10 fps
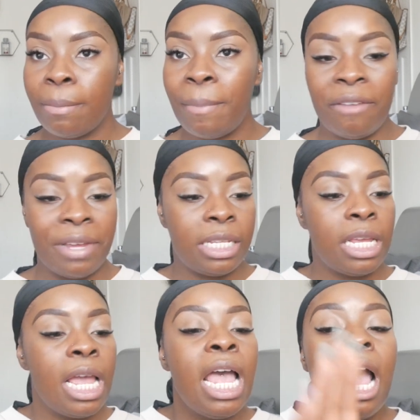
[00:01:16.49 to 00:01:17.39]

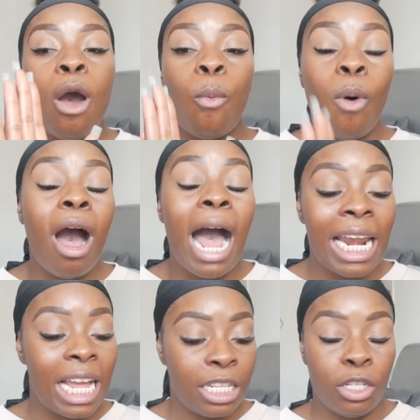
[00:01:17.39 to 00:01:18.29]
Perfect. What I
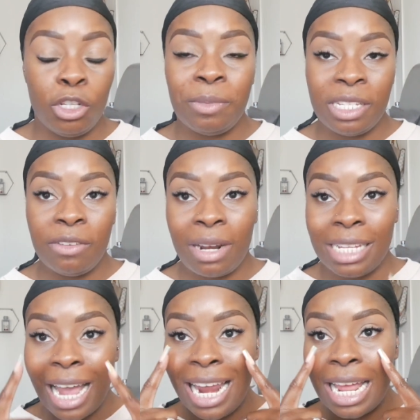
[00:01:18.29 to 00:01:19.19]
like to do
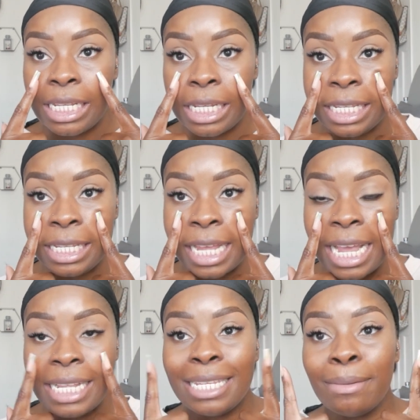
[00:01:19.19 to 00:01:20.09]
specifically is I like to
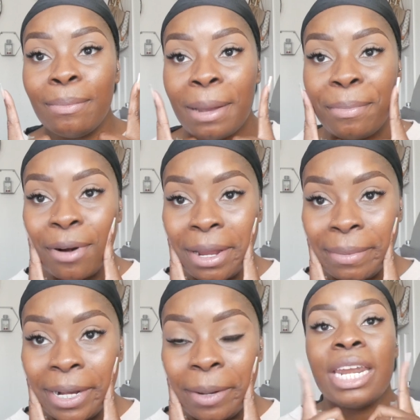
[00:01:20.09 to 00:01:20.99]
set my
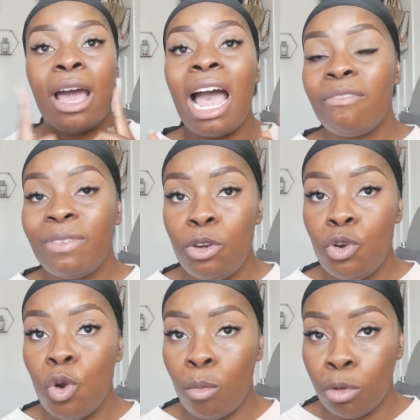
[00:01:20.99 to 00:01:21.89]
primer. Now I have
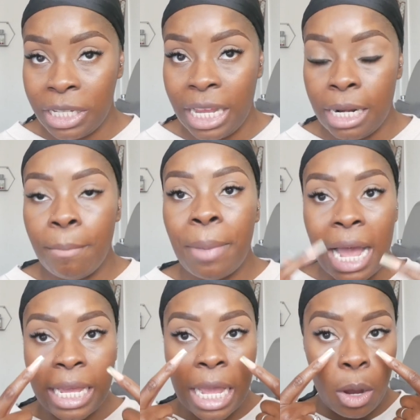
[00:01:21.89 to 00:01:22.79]
normal skin, but
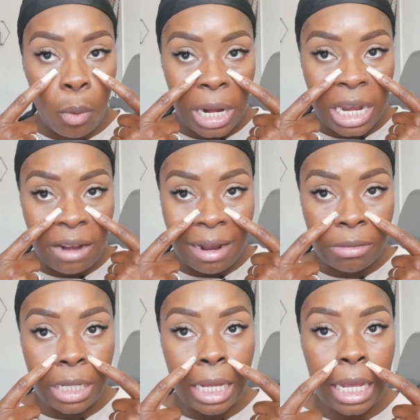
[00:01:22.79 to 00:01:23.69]
I get oily
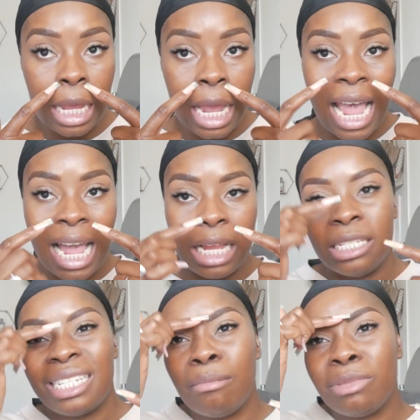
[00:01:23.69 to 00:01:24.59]
around here
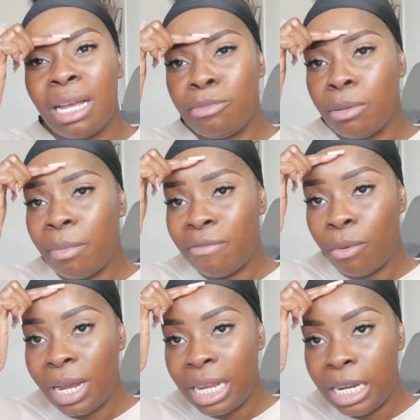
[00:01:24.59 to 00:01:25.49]
and sometimes on my
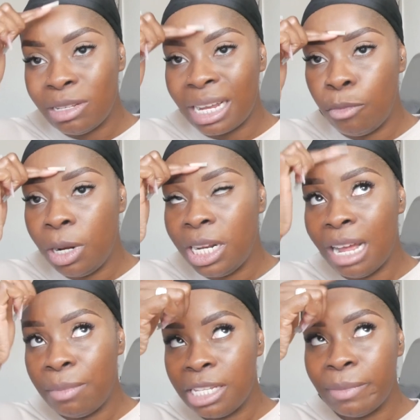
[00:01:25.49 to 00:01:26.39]
forehead. It looks like I'm oily
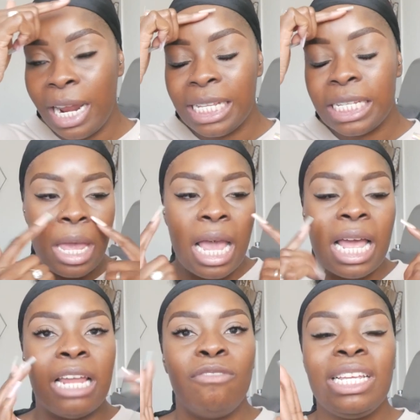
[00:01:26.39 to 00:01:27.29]
now, but it's my lights.
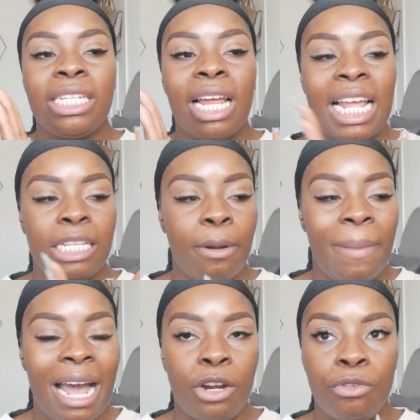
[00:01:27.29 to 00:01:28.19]
And the reason I like to put
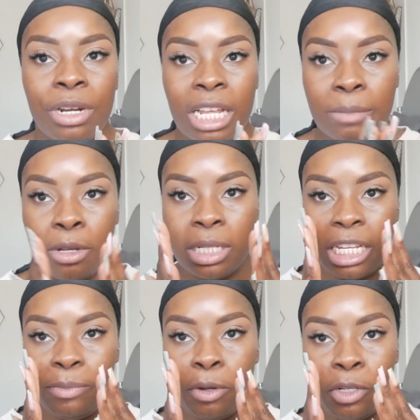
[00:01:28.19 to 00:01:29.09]
powder on it is because it
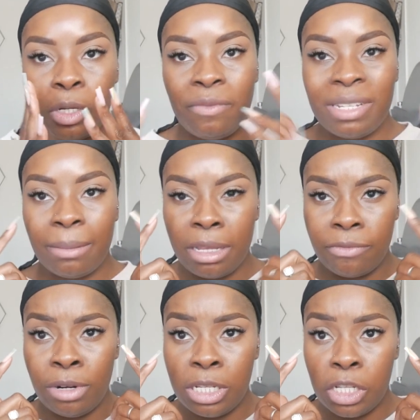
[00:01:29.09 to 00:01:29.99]
gives me opportunity for something
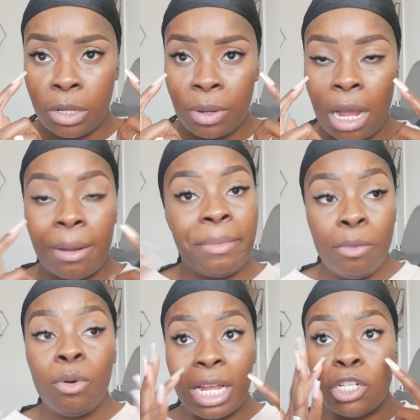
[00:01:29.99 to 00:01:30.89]
for it to soak up. I mean,
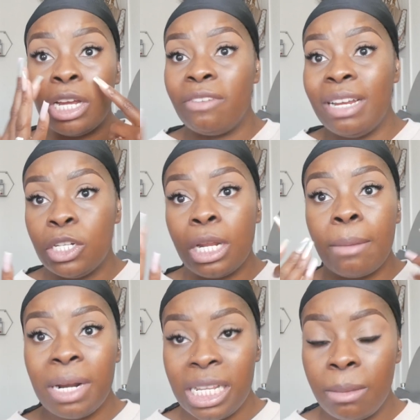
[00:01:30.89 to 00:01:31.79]
it will get shiny eventually,
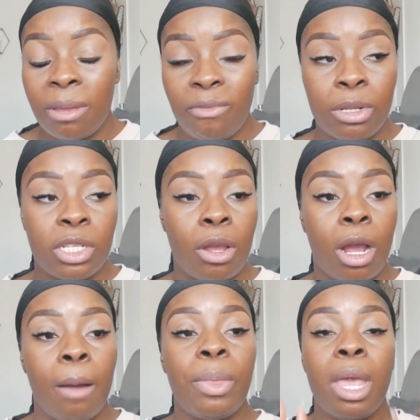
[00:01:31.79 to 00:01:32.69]
but it's something for it to
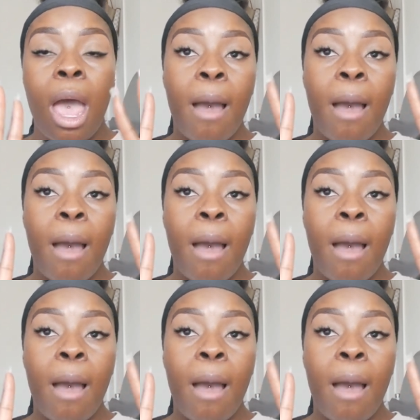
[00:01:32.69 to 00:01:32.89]
soak up.